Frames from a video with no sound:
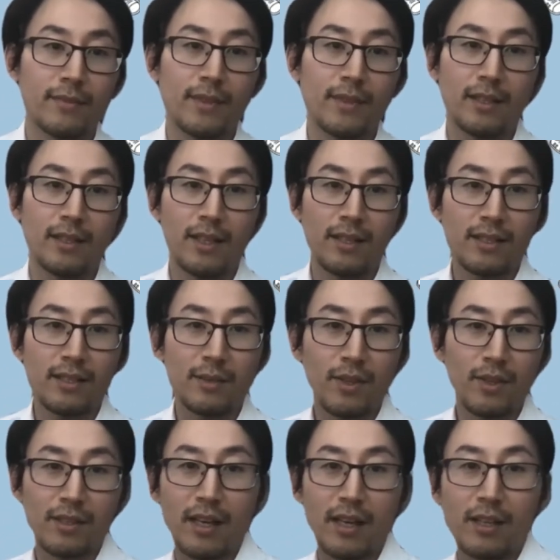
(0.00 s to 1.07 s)
And here are some of the
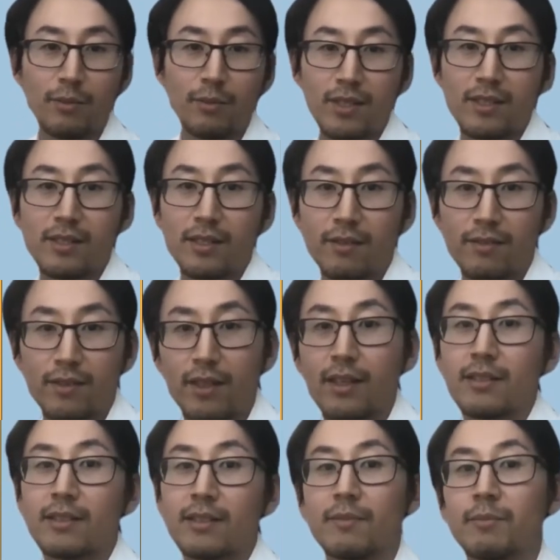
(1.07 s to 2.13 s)
data we see over the
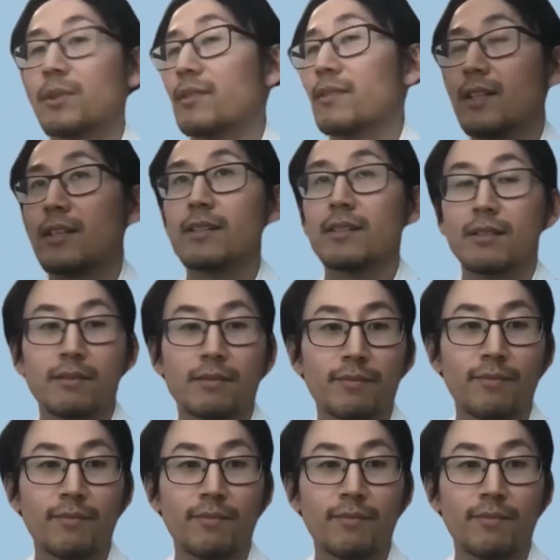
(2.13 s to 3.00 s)
last couple of years.